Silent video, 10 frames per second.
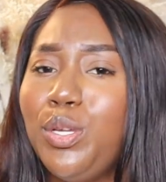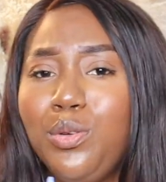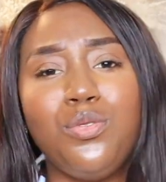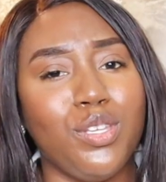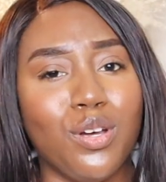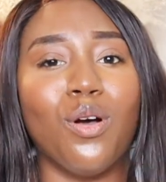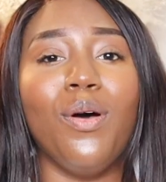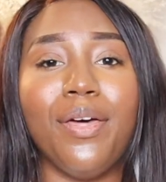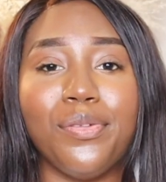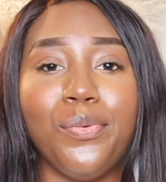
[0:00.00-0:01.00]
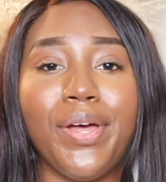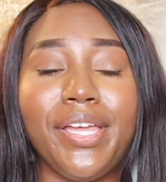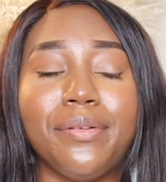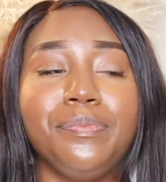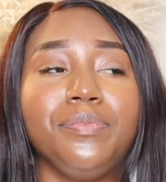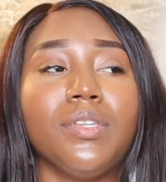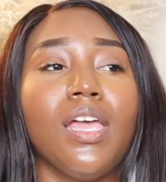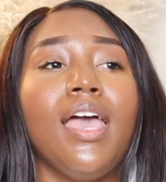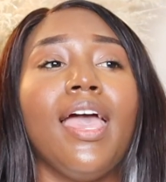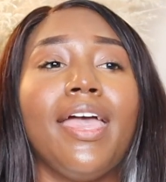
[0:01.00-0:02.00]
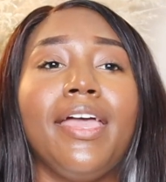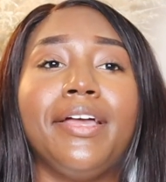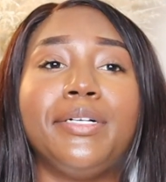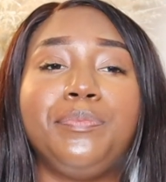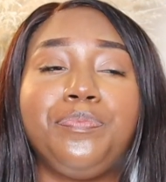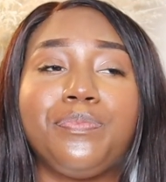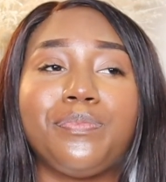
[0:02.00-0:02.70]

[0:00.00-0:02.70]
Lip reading: you still gonna have to wait. And,